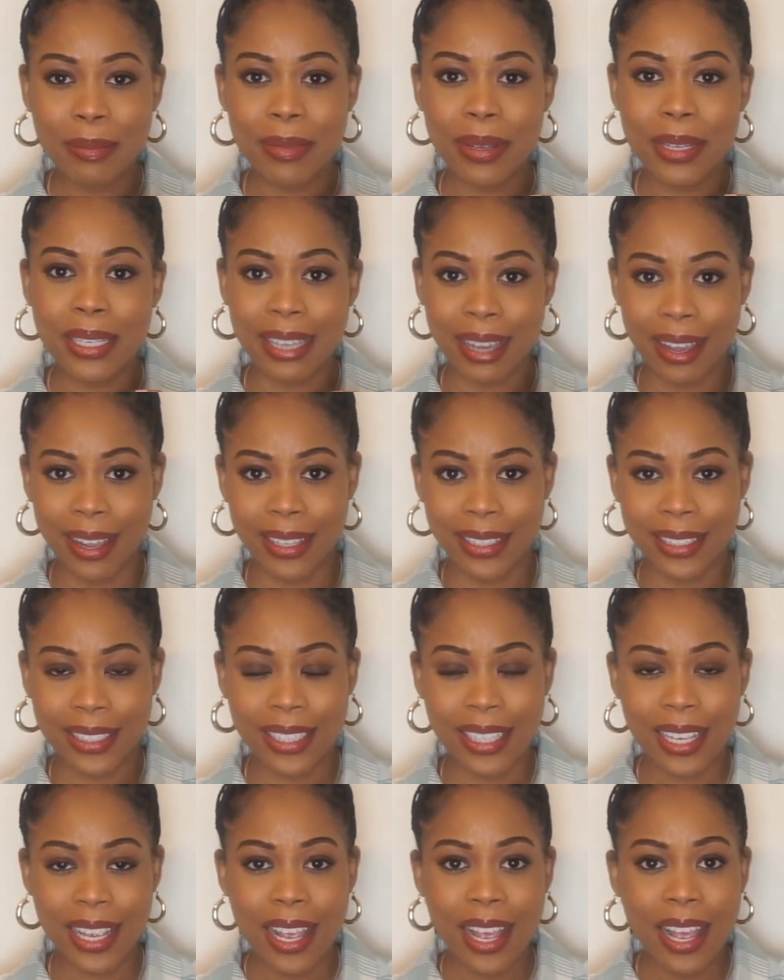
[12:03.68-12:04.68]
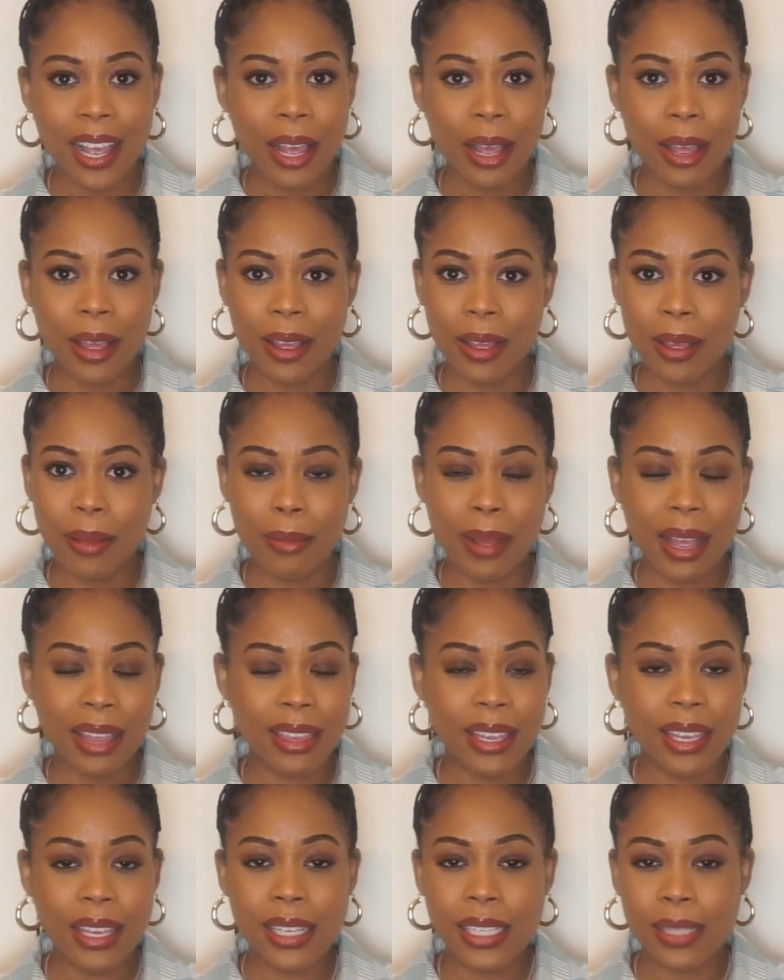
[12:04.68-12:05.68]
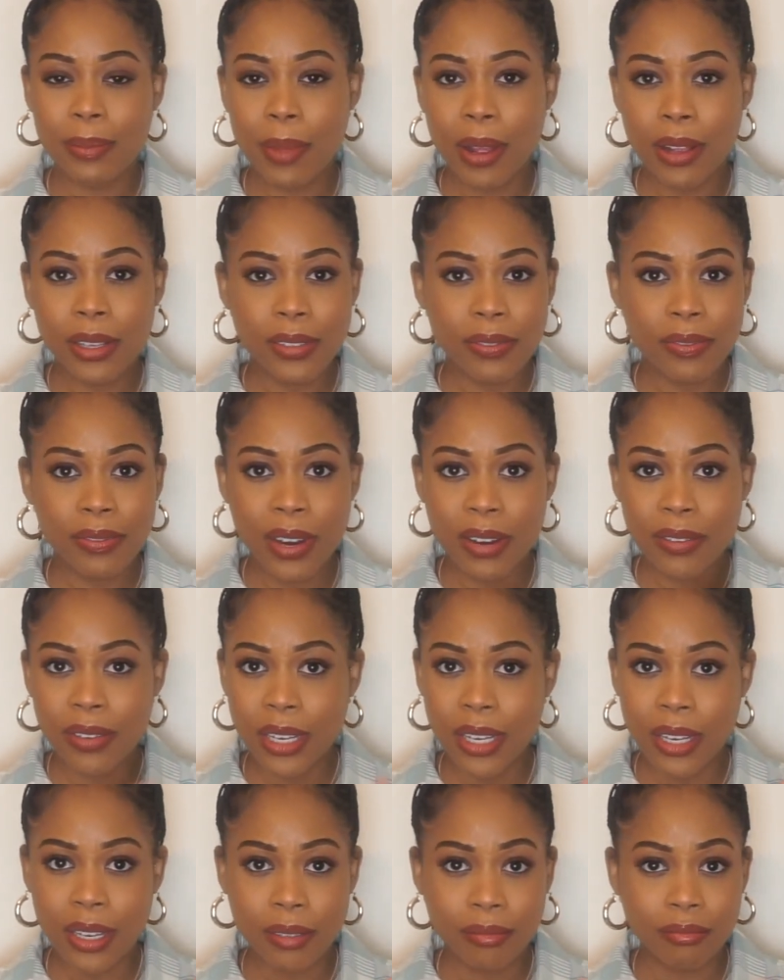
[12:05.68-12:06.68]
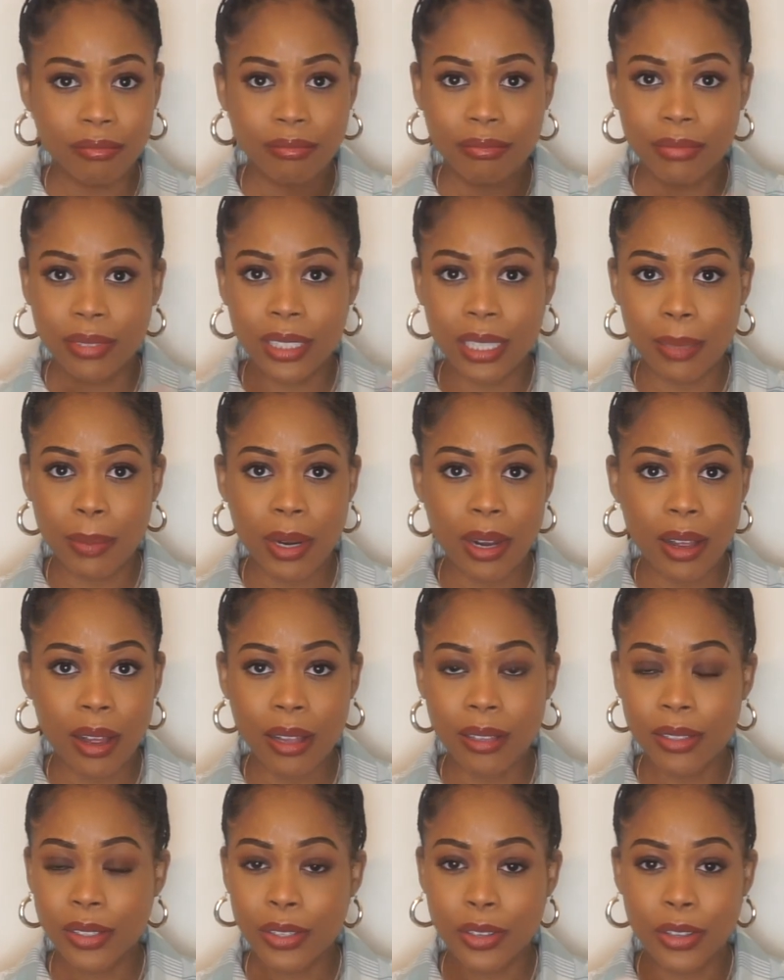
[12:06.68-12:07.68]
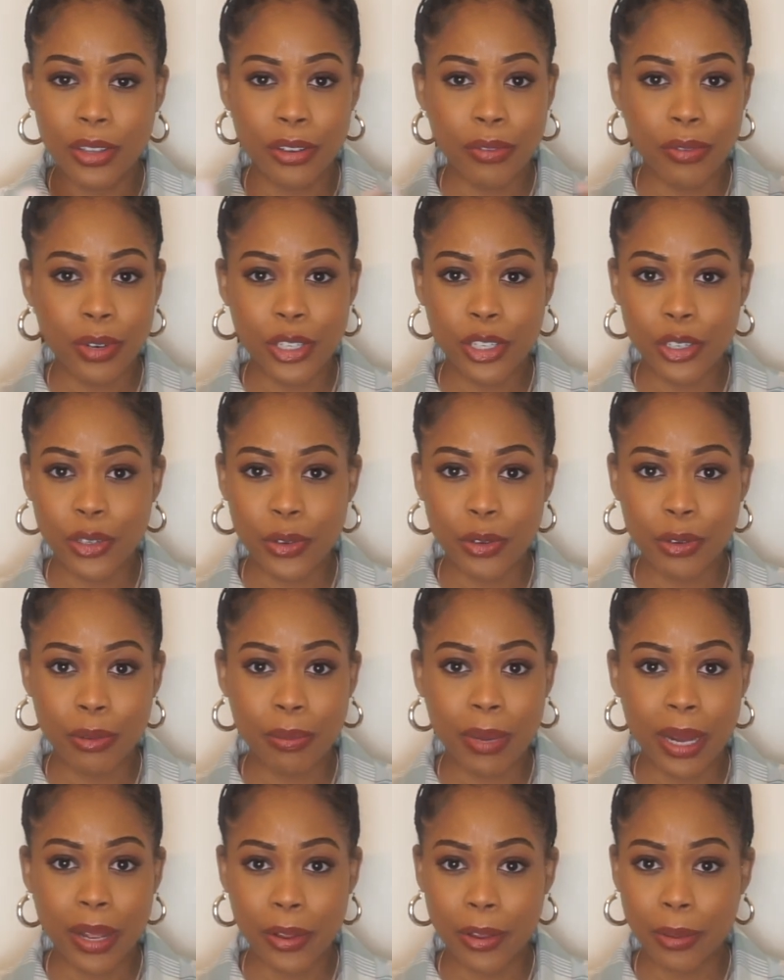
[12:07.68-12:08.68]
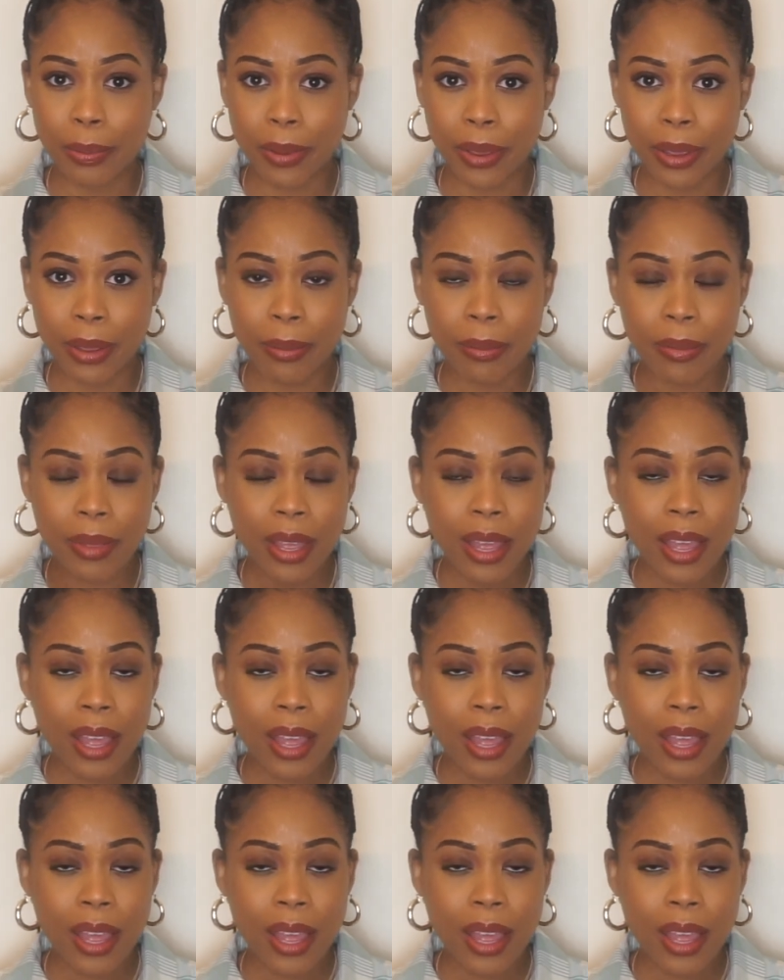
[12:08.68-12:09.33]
Yes. I think it smells very similar to the original Black Opium.